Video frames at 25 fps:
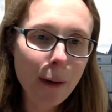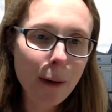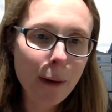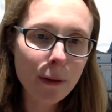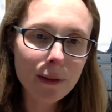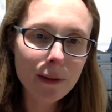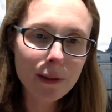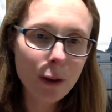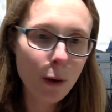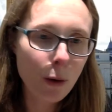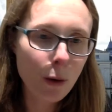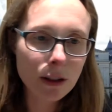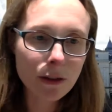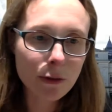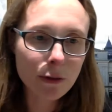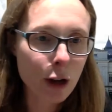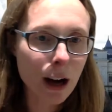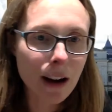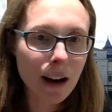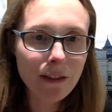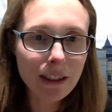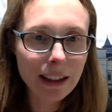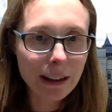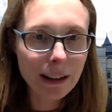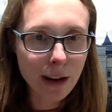lots of
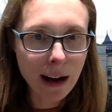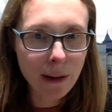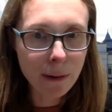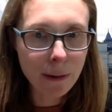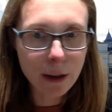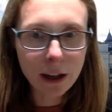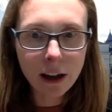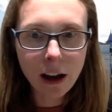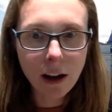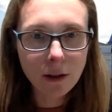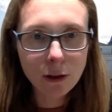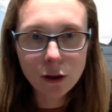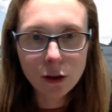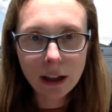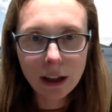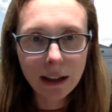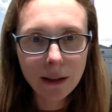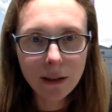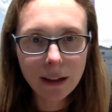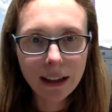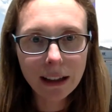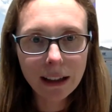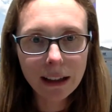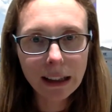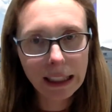travelling around the country or
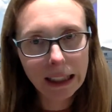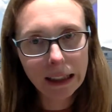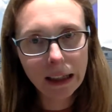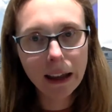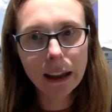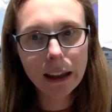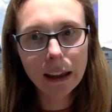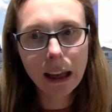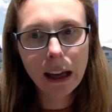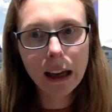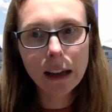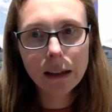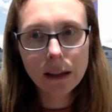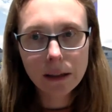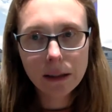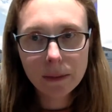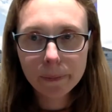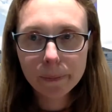anything like that.